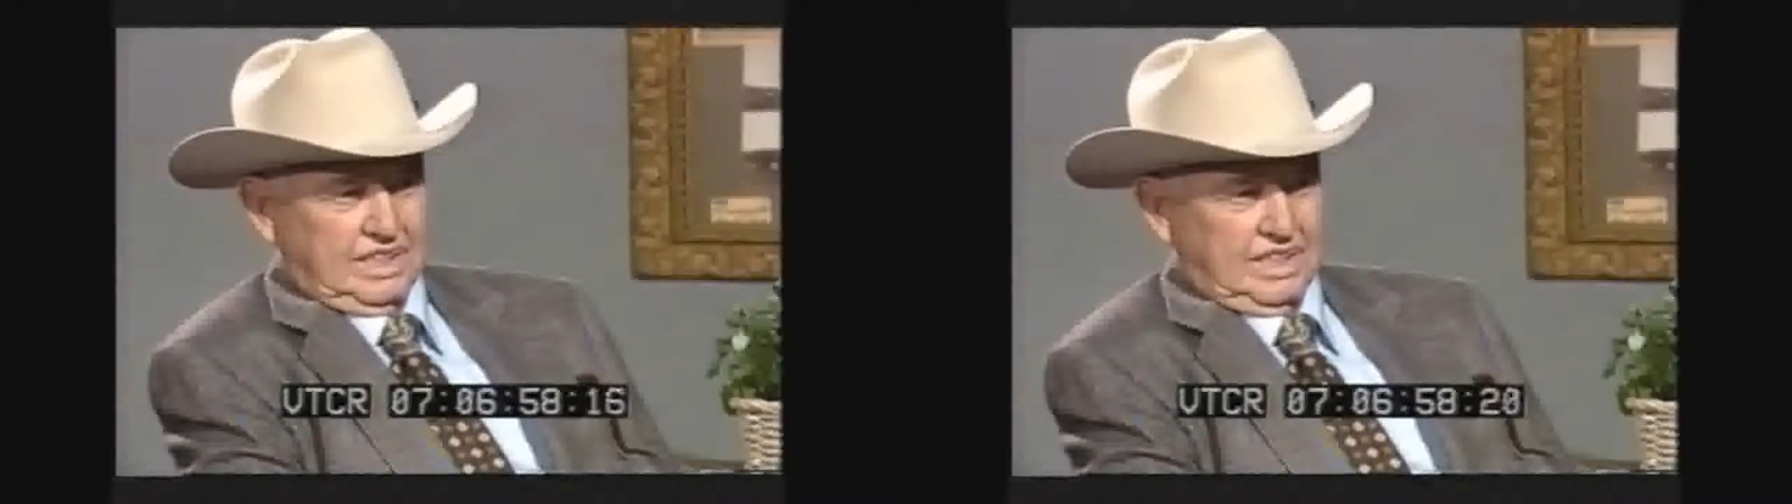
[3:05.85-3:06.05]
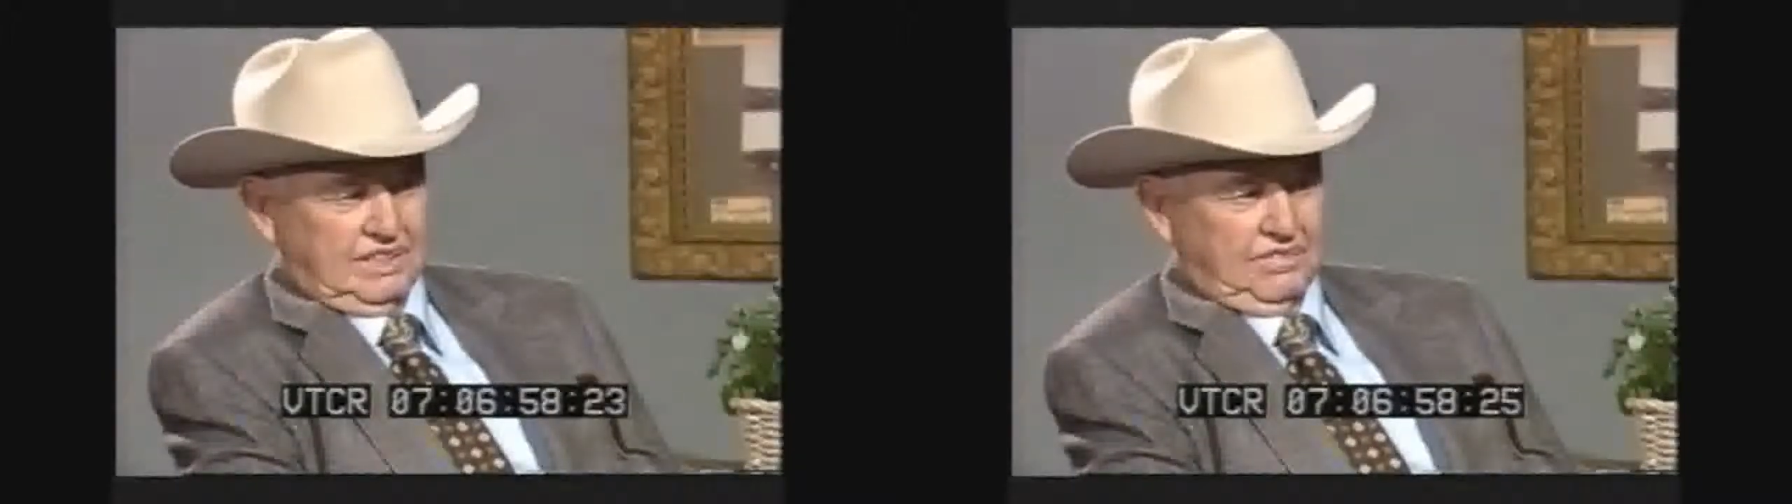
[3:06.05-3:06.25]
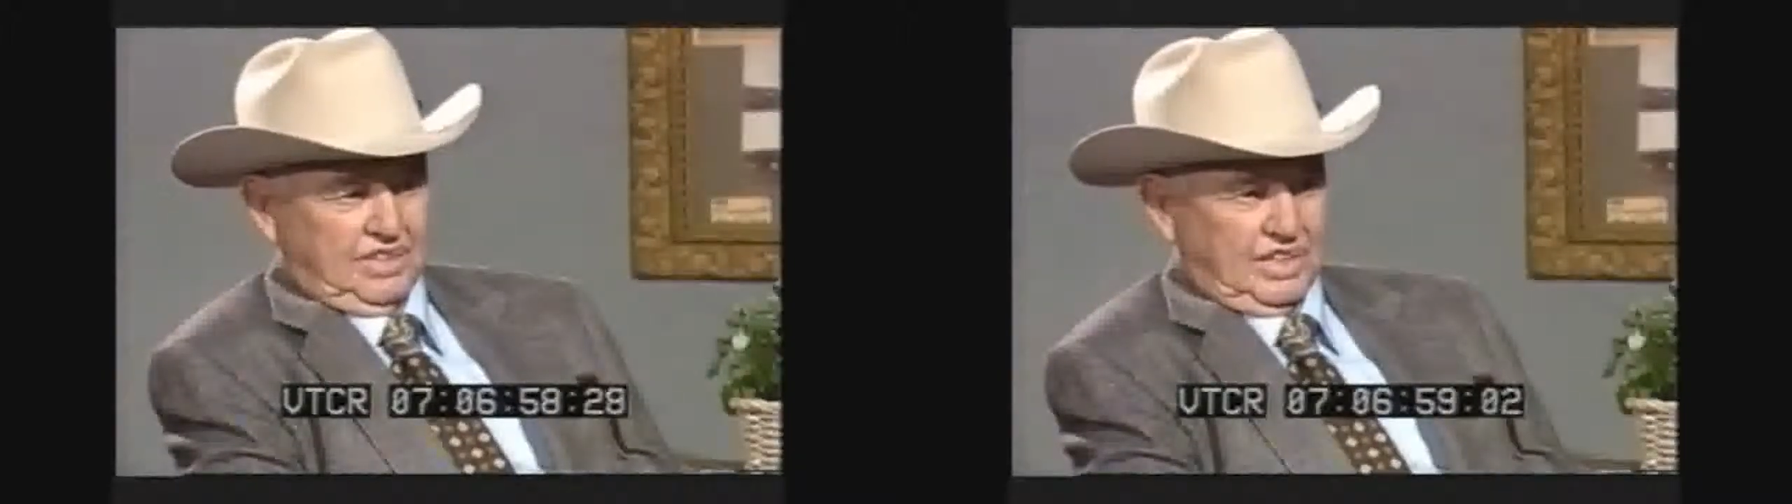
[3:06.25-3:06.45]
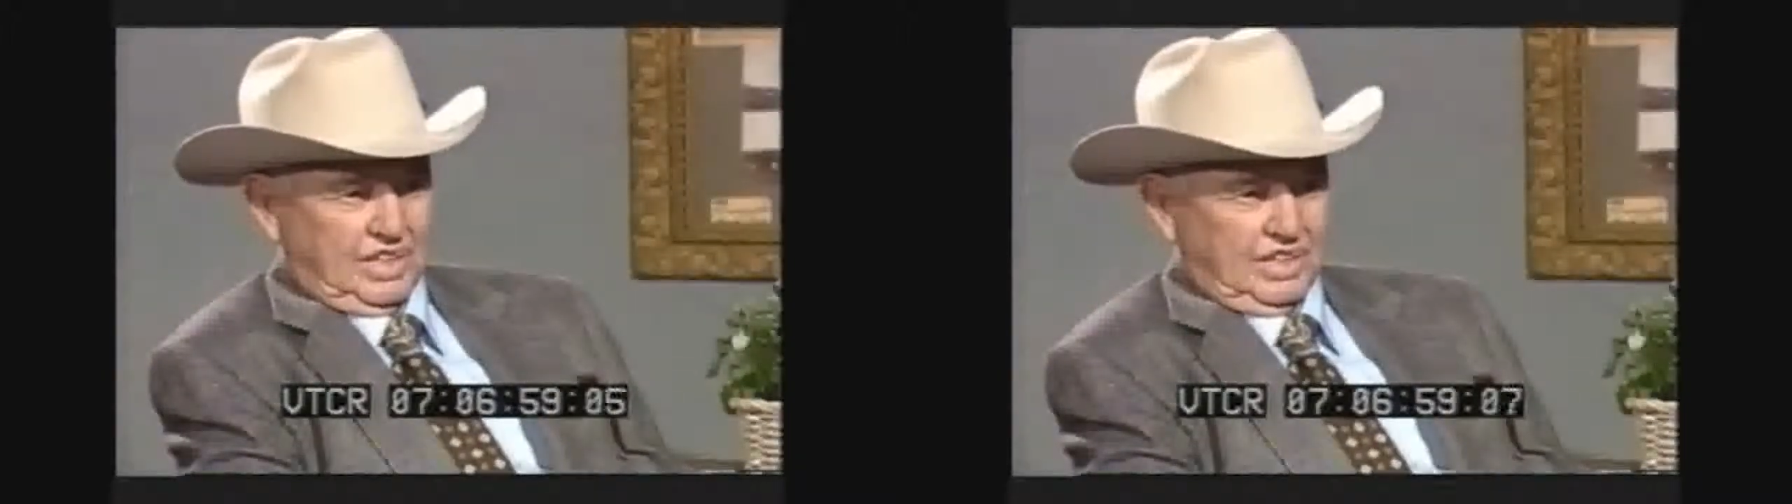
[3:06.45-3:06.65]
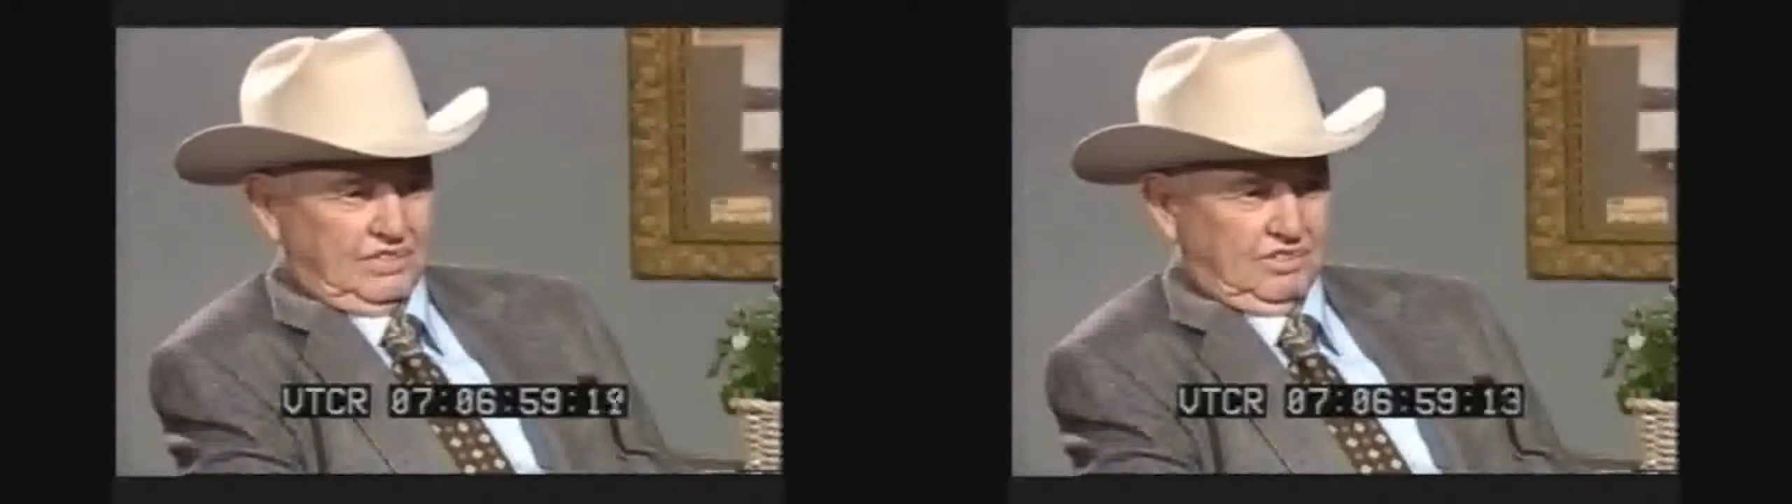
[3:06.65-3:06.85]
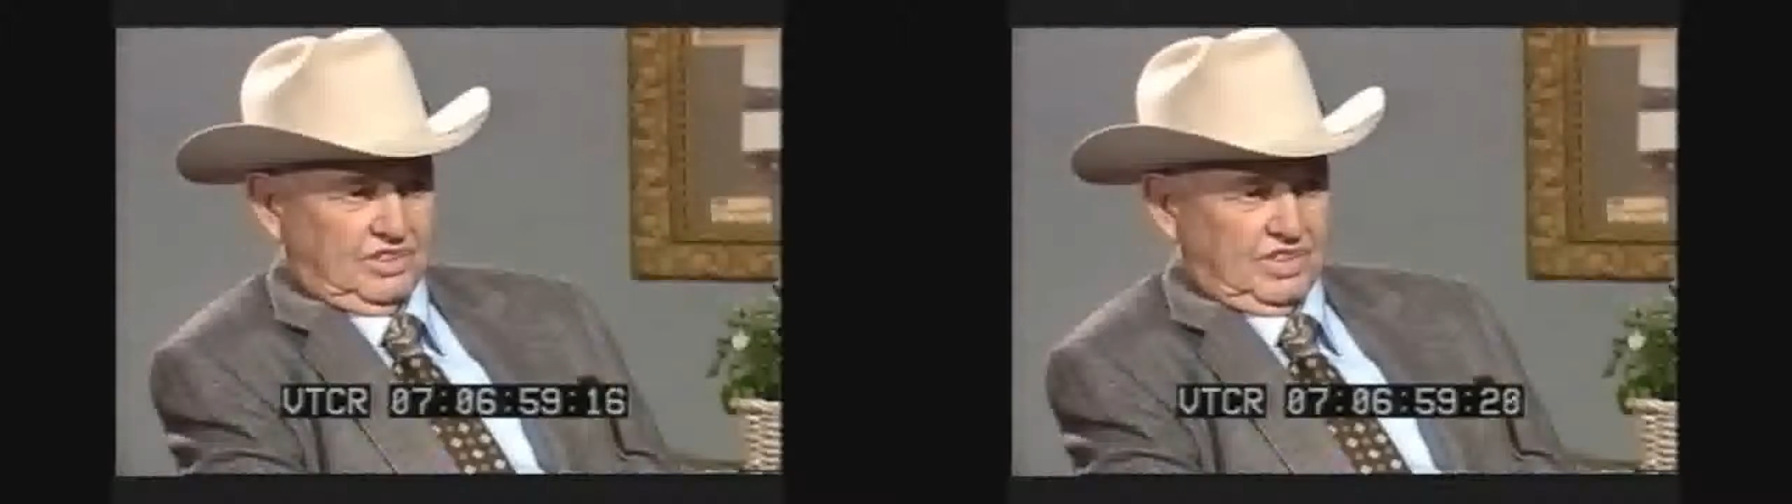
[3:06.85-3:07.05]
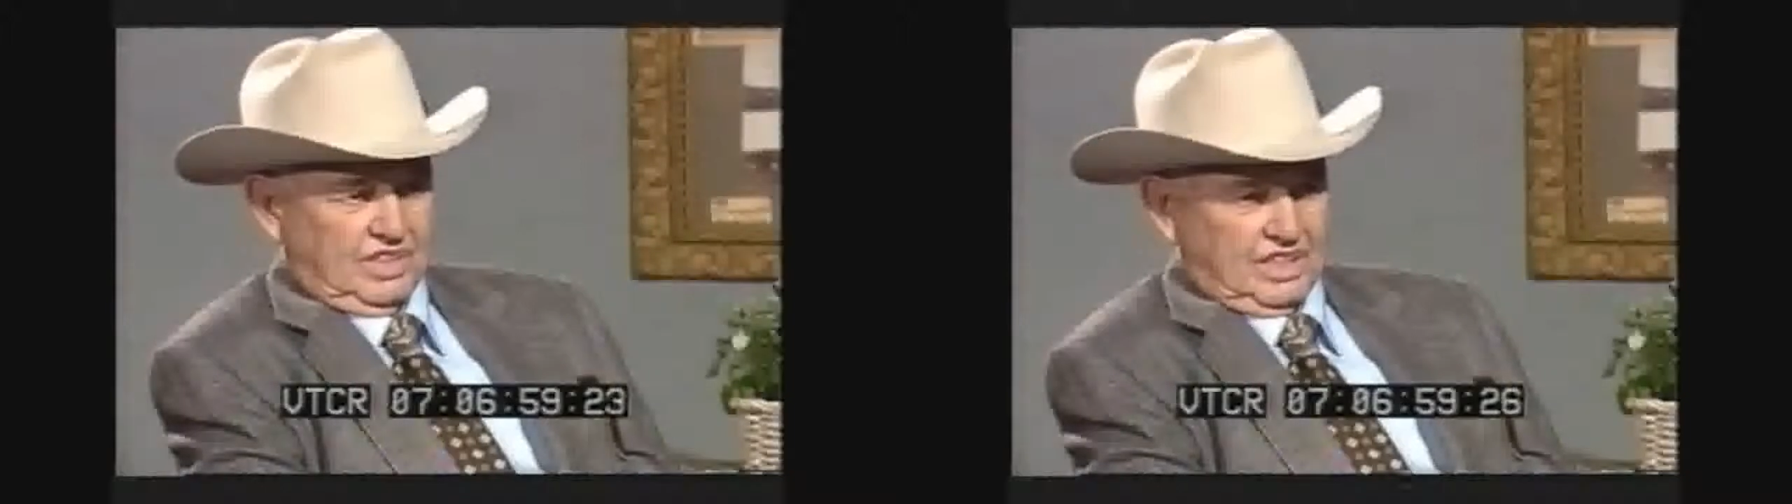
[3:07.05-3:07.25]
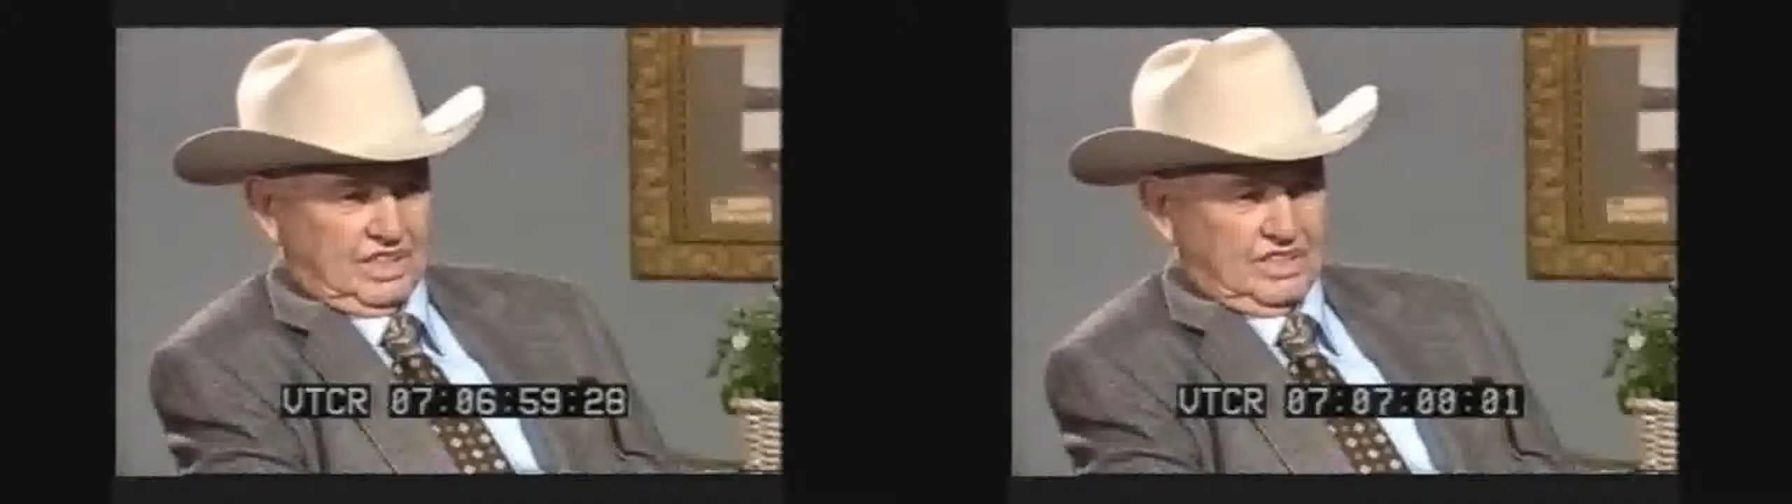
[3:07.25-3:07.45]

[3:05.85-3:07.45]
If it was a little